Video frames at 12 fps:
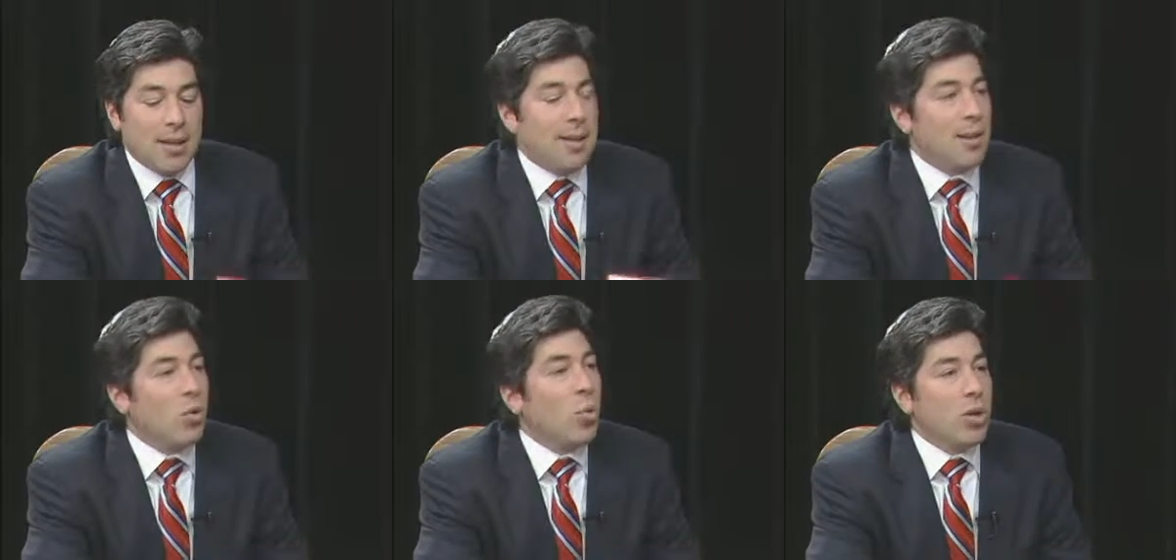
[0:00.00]

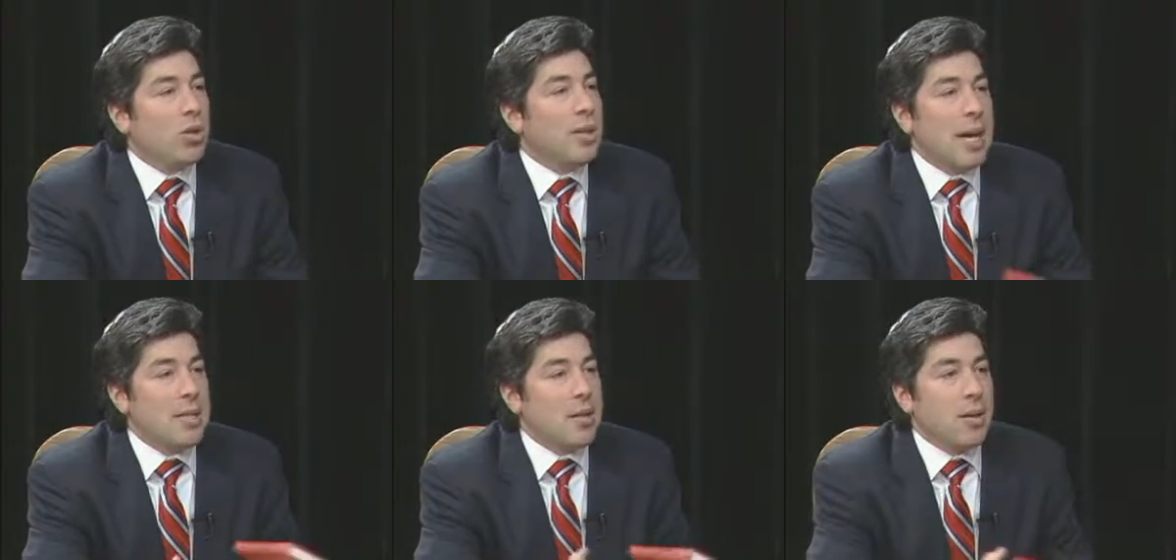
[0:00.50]
the world
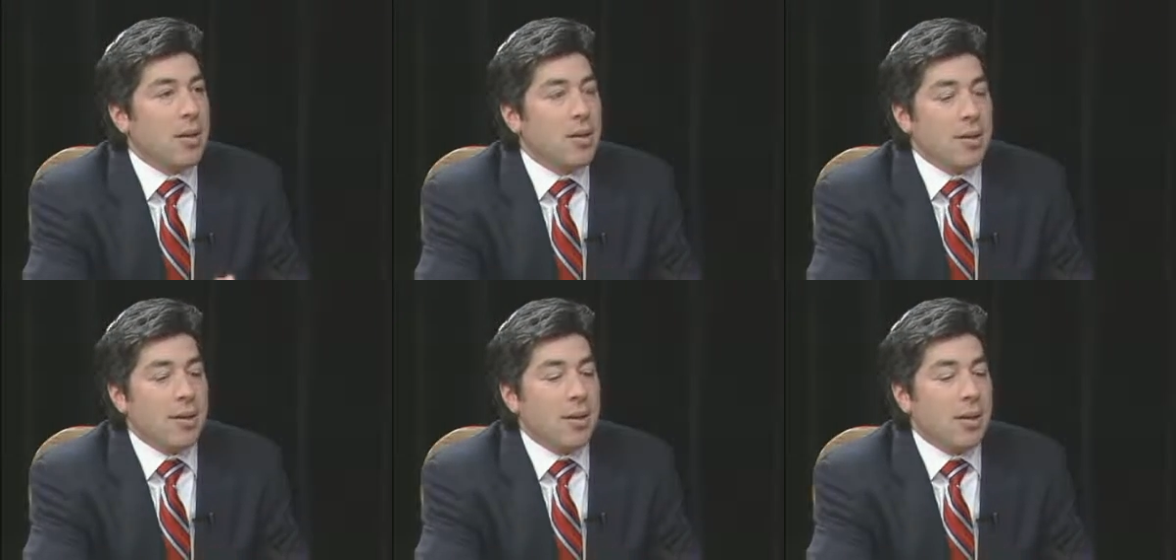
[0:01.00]
has a
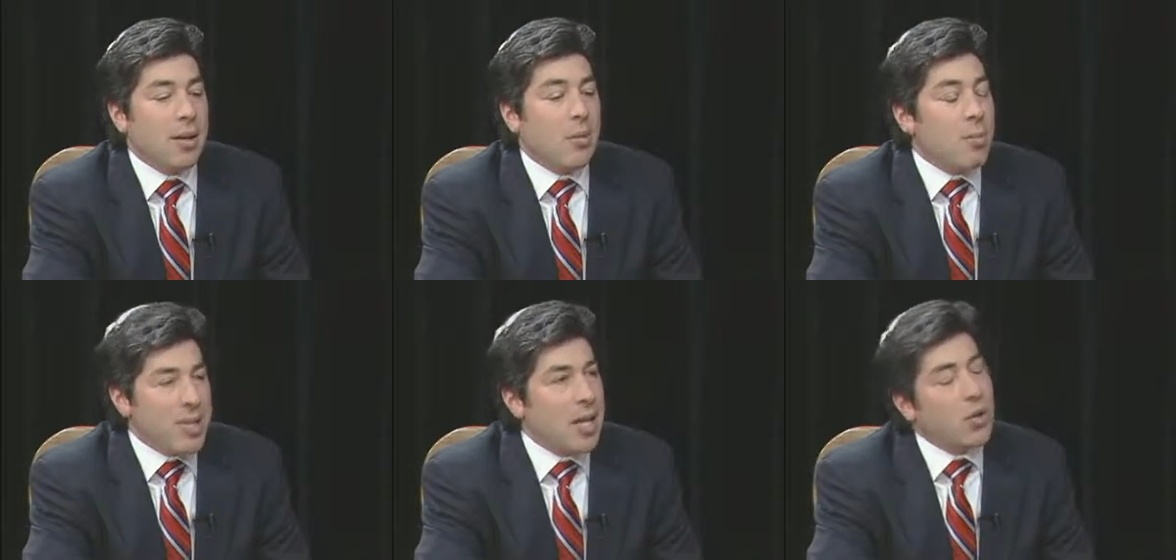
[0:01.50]

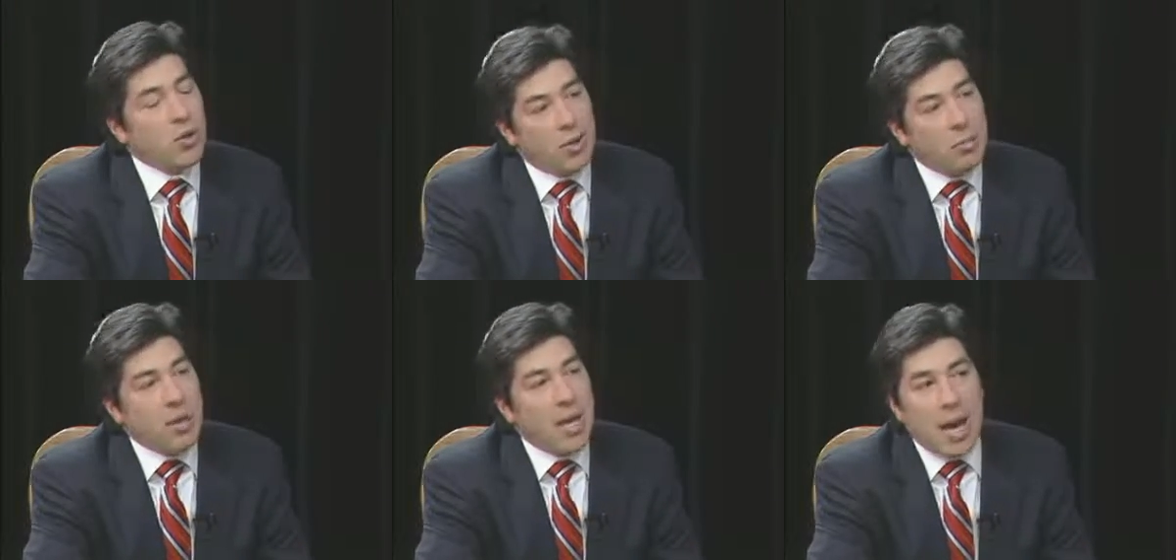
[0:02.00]
potential
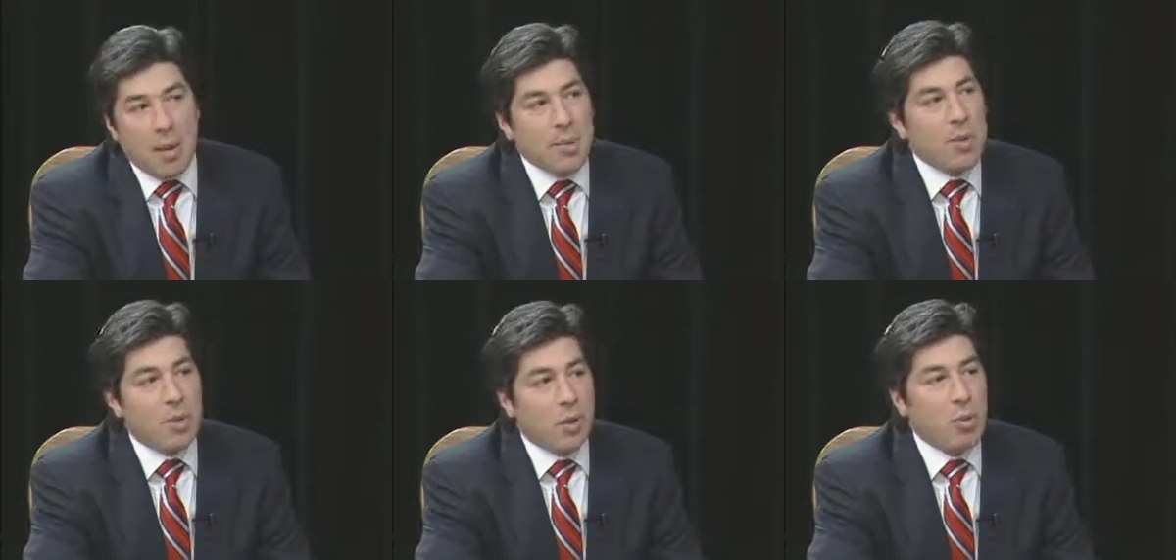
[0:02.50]
to be
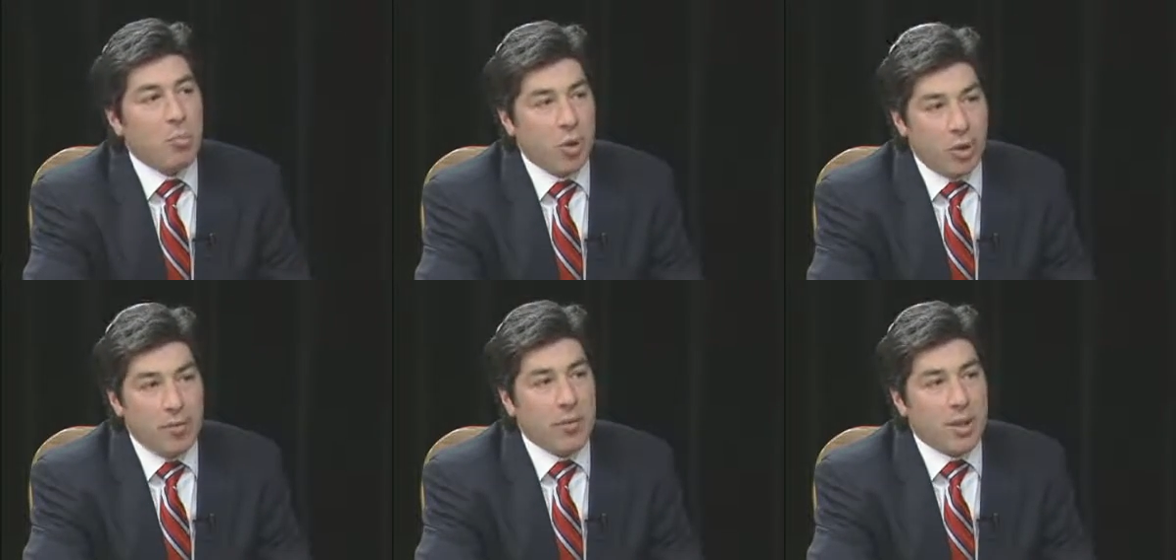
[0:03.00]
absolutely
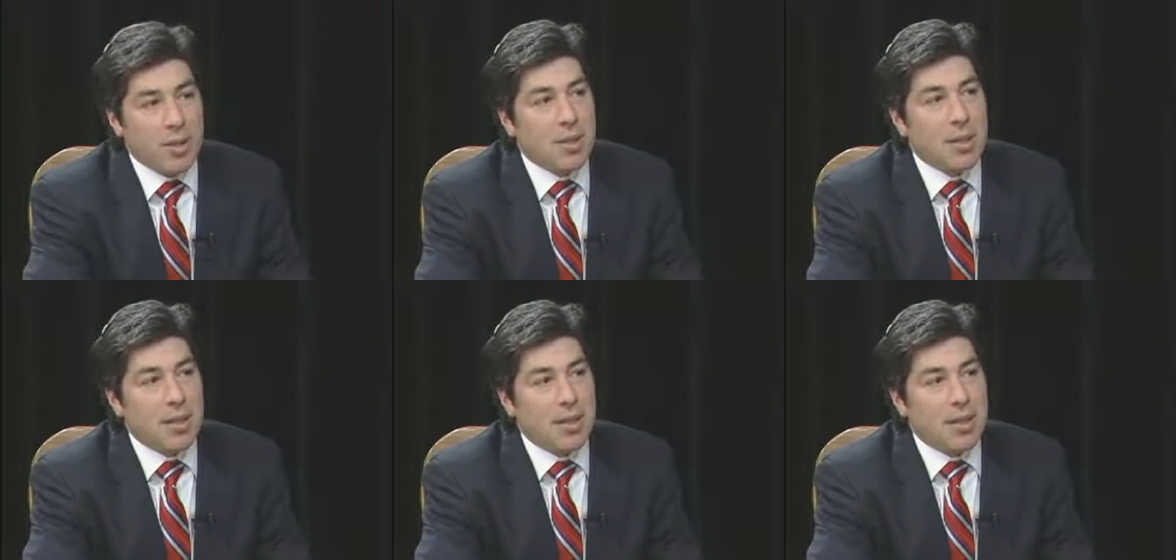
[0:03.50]
perfect.